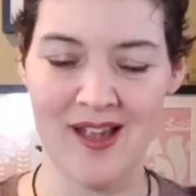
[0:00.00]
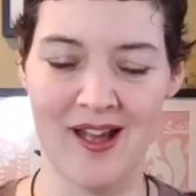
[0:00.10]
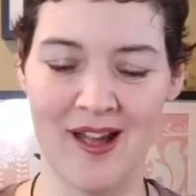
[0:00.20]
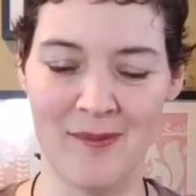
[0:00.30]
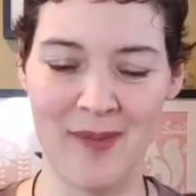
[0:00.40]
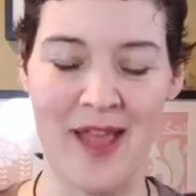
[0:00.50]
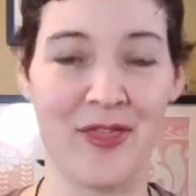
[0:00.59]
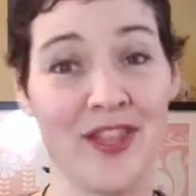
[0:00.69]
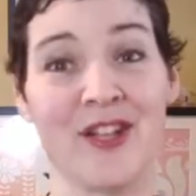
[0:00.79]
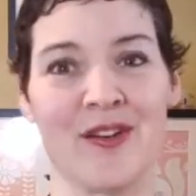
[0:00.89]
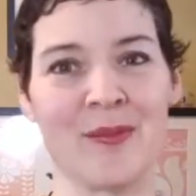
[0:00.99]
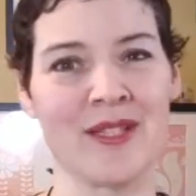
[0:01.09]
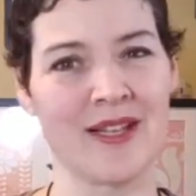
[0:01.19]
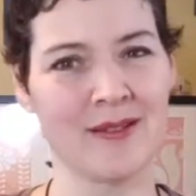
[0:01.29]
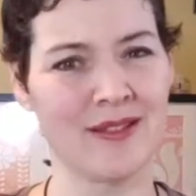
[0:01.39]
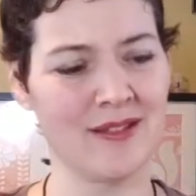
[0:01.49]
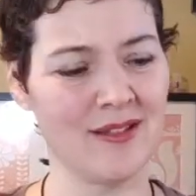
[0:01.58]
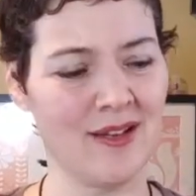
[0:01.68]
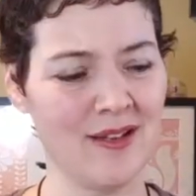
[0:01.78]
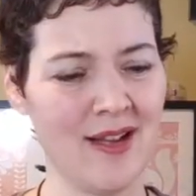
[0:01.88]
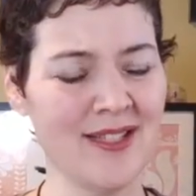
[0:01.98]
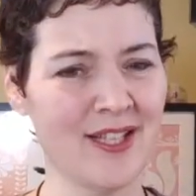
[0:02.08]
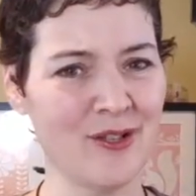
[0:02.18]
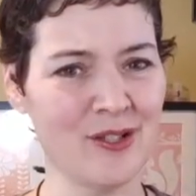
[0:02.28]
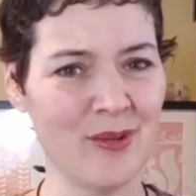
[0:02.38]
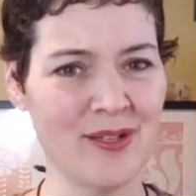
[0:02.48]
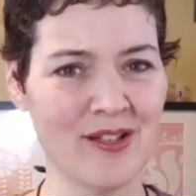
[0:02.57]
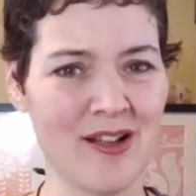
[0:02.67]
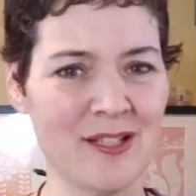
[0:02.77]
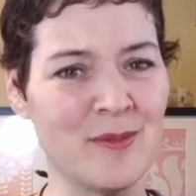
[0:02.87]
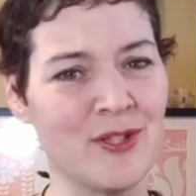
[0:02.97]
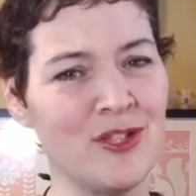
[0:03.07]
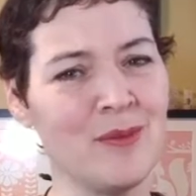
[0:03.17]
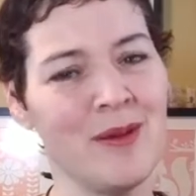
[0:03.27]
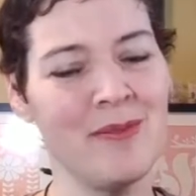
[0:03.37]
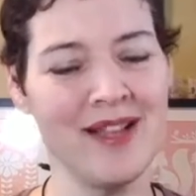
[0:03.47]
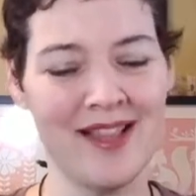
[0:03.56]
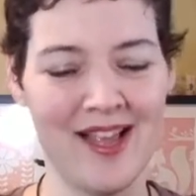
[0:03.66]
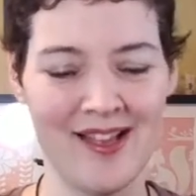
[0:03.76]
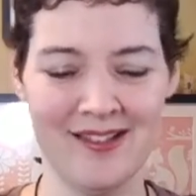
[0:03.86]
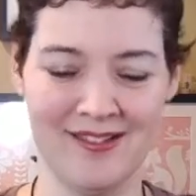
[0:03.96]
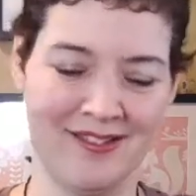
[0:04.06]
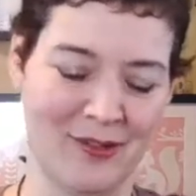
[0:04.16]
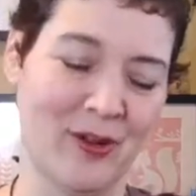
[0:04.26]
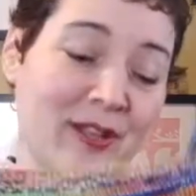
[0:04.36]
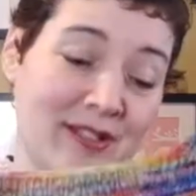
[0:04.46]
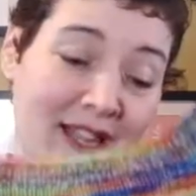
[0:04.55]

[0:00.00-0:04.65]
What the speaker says: At theater, everyone's like, Isaac, your sweater is awesome. Did your mom make that? Or he'll